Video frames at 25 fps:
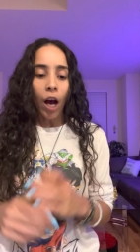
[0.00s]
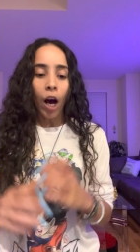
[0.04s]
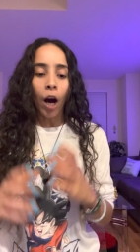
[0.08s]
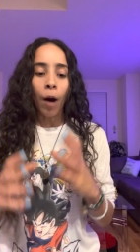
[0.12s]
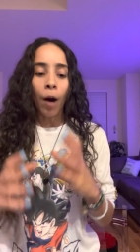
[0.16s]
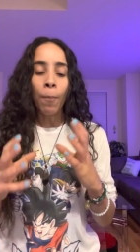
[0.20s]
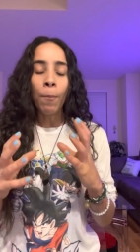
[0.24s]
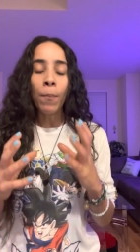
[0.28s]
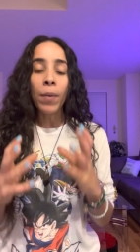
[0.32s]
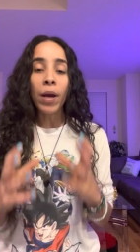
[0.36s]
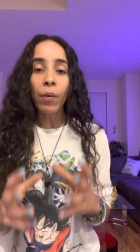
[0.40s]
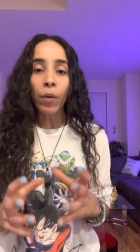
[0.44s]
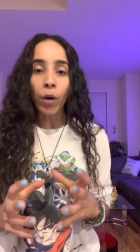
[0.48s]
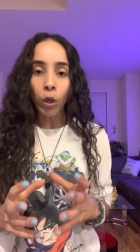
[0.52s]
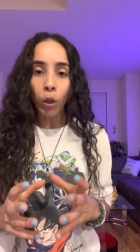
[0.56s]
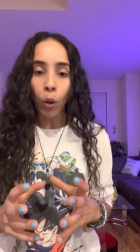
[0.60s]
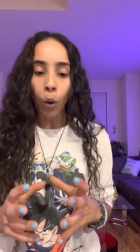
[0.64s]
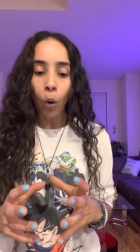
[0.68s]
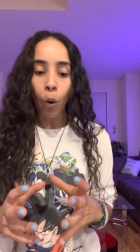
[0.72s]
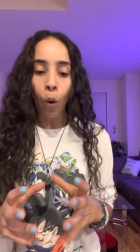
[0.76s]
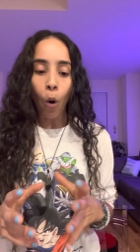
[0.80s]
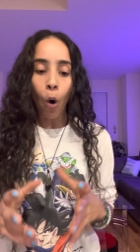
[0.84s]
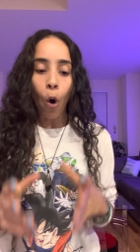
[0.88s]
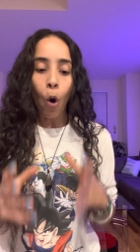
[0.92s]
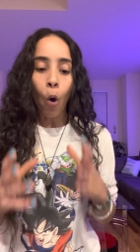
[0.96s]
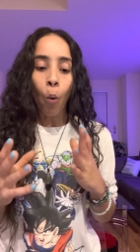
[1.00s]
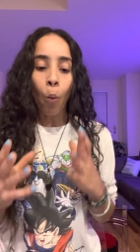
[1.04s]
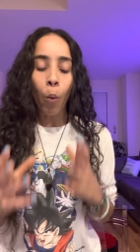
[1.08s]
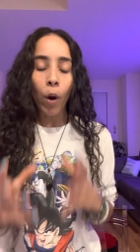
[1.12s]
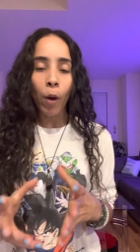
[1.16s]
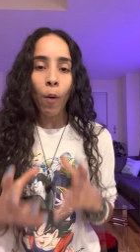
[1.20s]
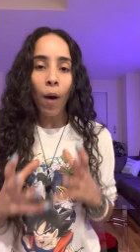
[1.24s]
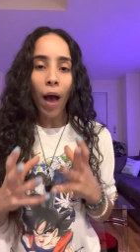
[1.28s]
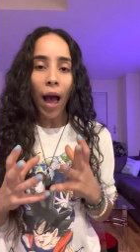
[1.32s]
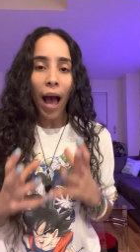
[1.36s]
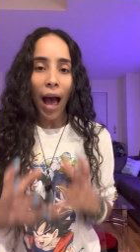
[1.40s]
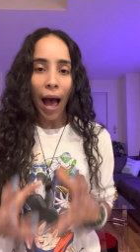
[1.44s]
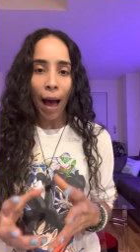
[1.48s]
A miracle
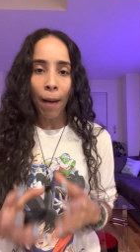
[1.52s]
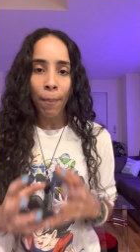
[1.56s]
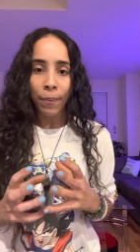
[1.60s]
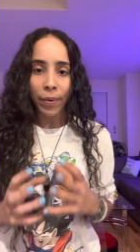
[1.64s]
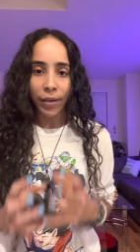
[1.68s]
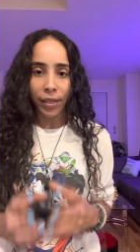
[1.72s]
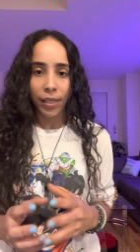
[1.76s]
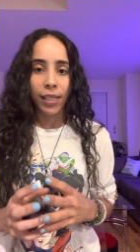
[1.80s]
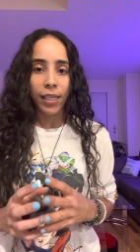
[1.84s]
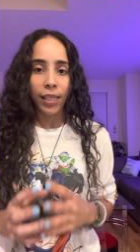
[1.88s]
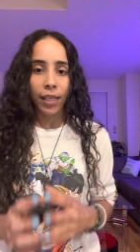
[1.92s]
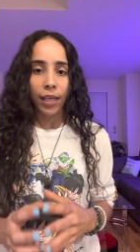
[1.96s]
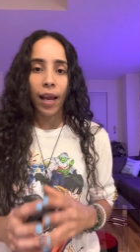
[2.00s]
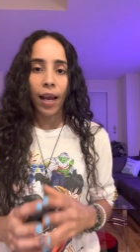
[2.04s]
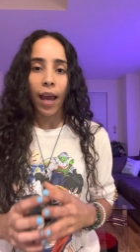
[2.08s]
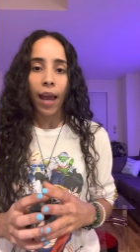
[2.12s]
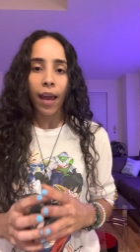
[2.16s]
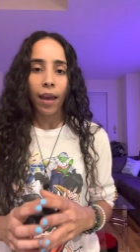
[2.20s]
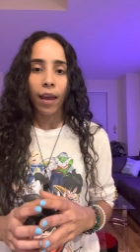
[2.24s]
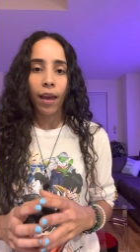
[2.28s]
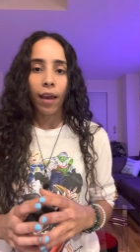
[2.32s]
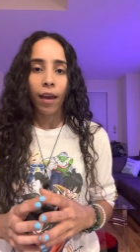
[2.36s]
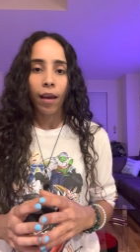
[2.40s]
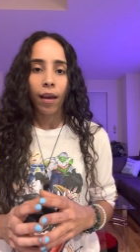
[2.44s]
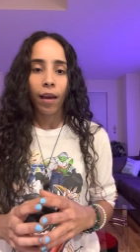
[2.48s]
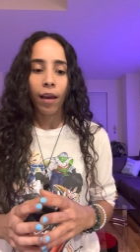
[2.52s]
will happen today.